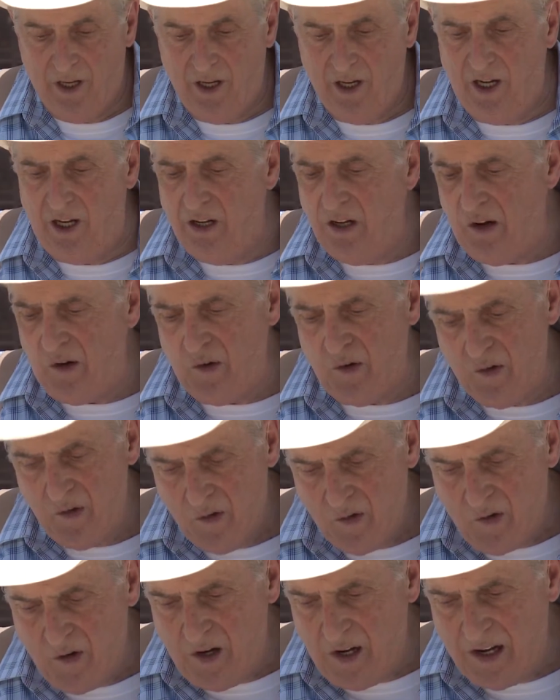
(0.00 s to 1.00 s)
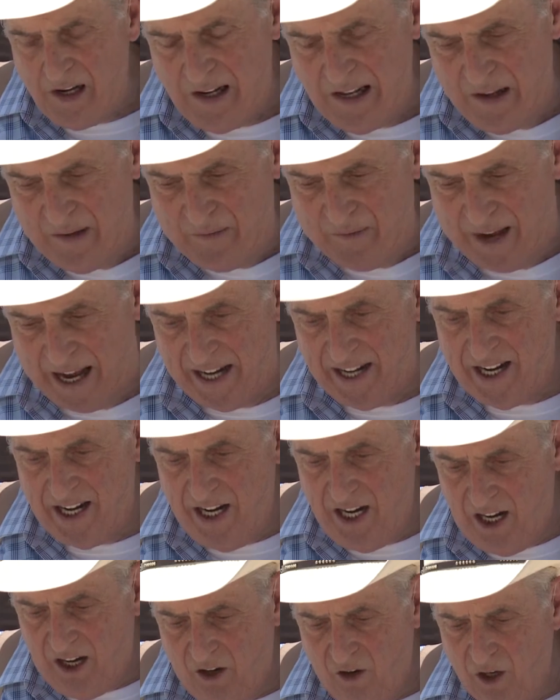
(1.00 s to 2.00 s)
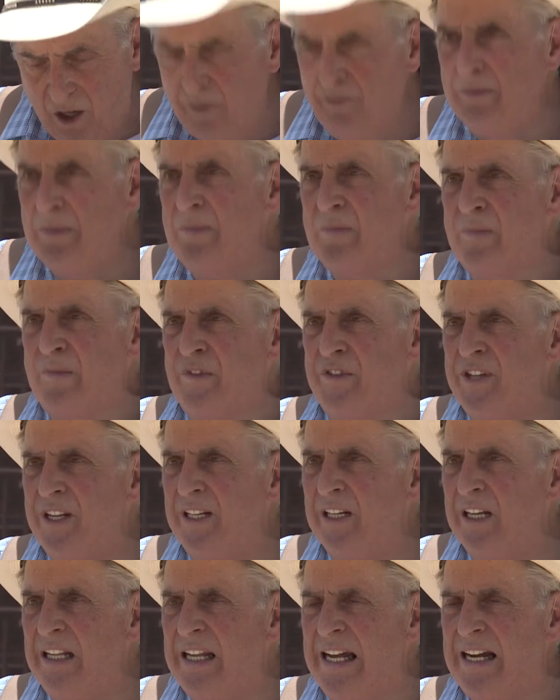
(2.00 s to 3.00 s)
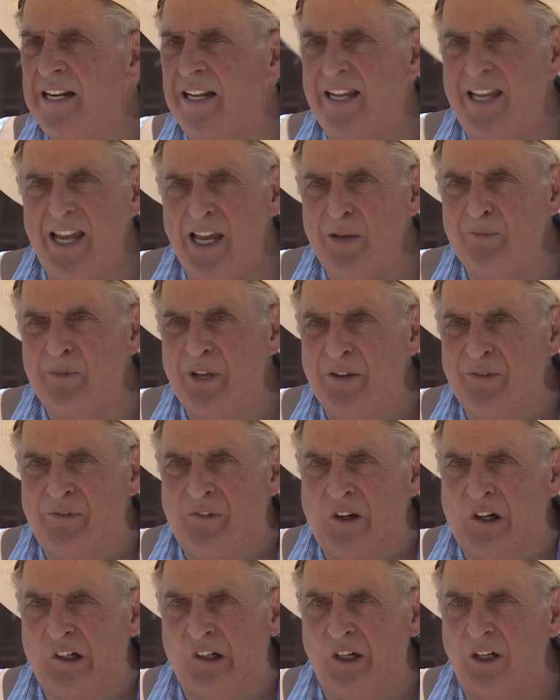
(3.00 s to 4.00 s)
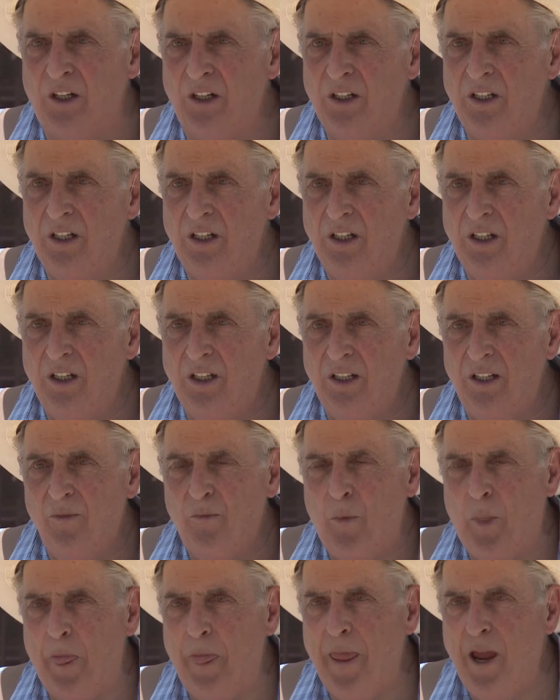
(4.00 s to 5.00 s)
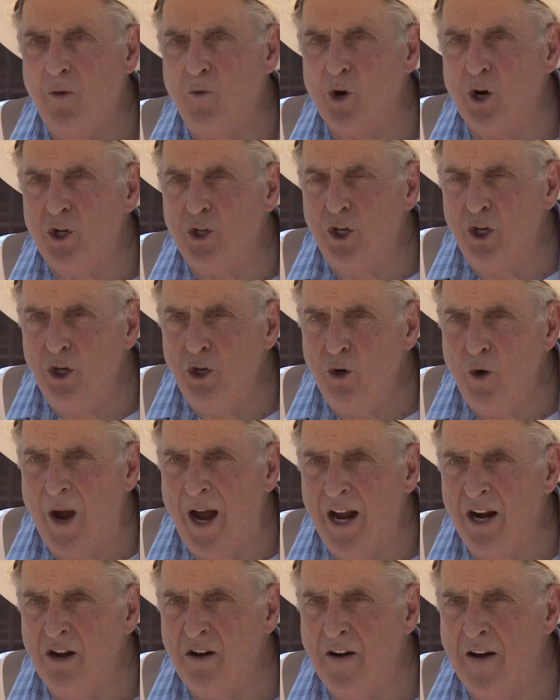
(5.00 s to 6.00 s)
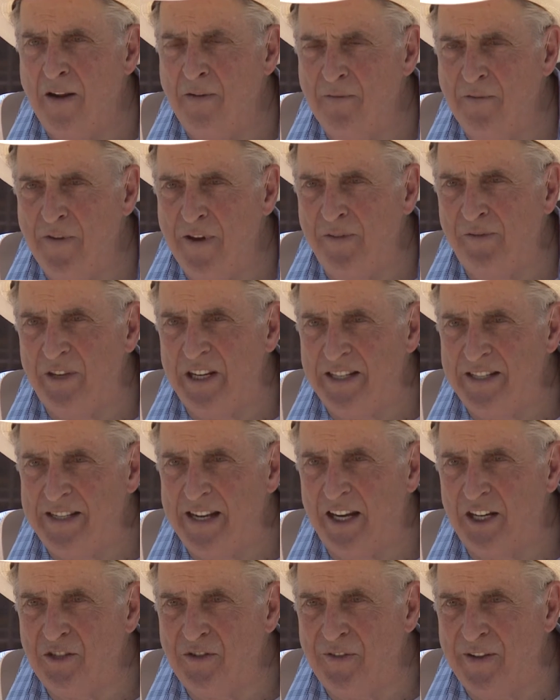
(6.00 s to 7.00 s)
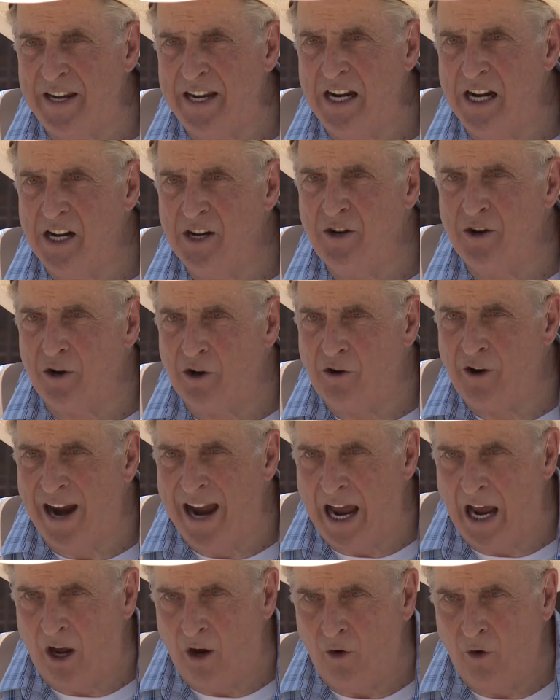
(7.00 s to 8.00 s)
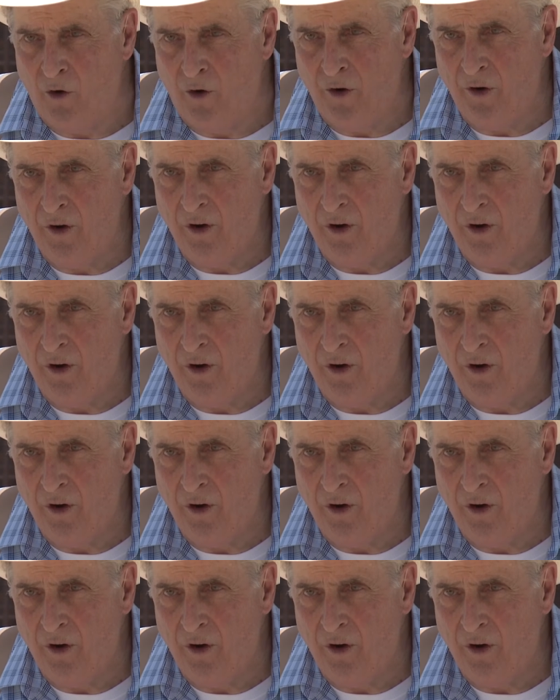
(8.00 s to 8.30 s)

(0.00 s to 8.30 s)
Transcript: It don't. If I can hear them, see the light, it can't be far. They were 256 feet underground.